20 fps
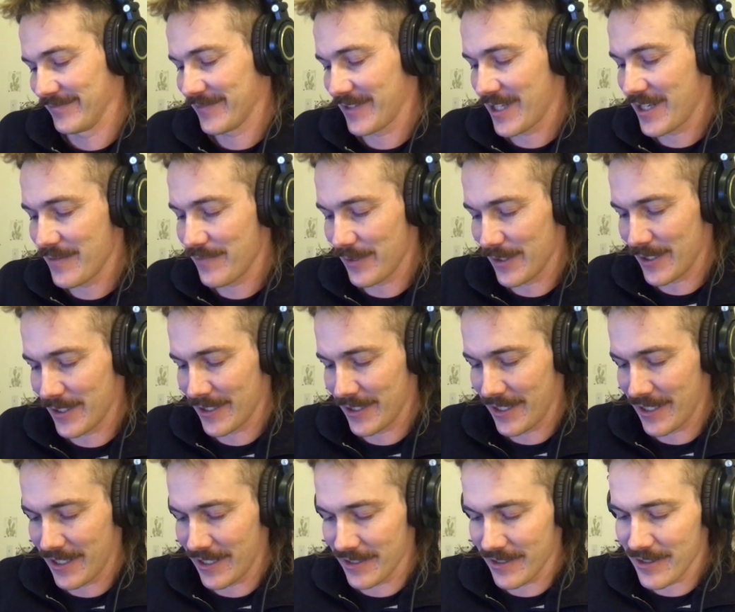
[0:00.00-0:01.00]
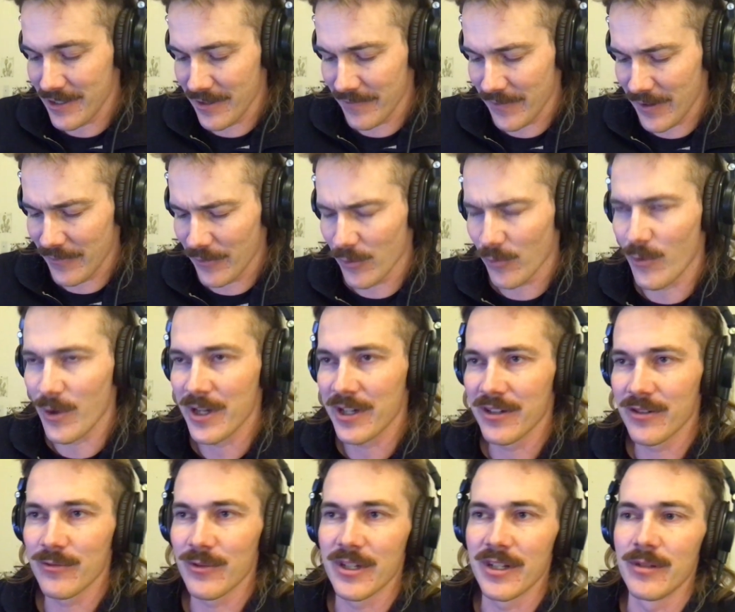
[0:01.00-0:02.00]
Keep on, have you ever
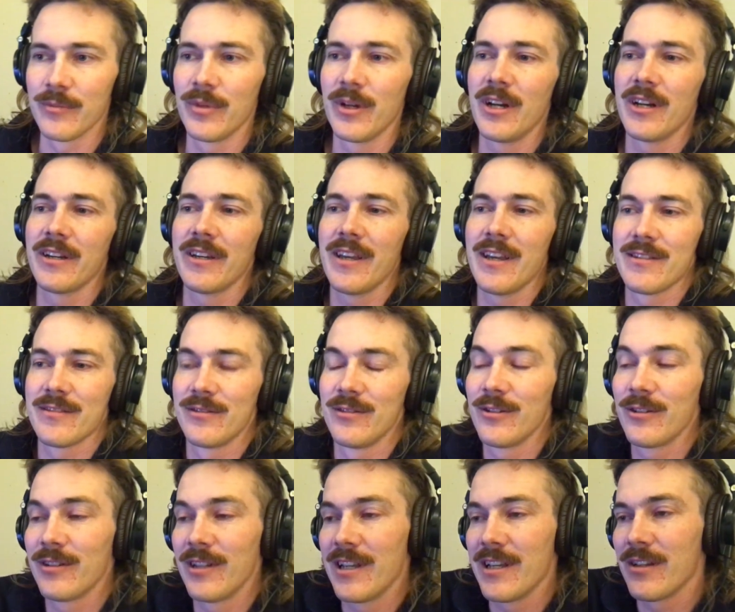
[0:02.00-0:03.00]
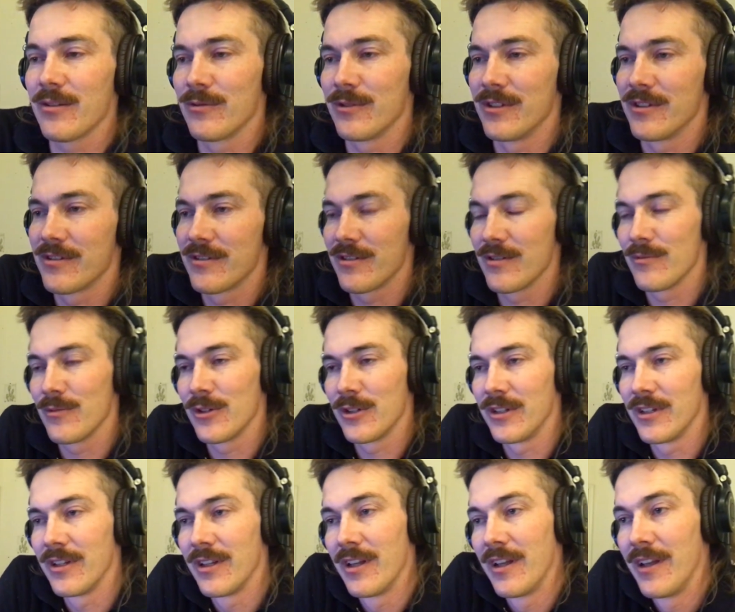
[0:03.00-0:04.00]
wondered what a podcast looked like when
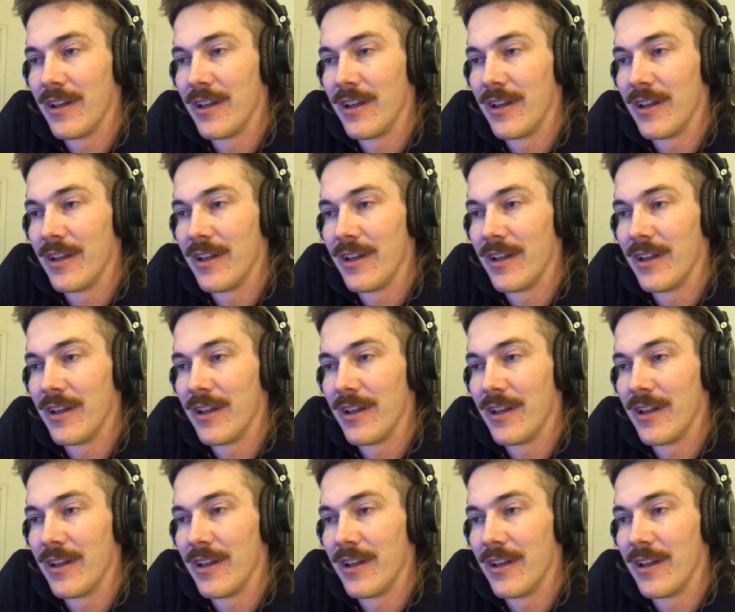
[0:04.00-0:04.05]
someone,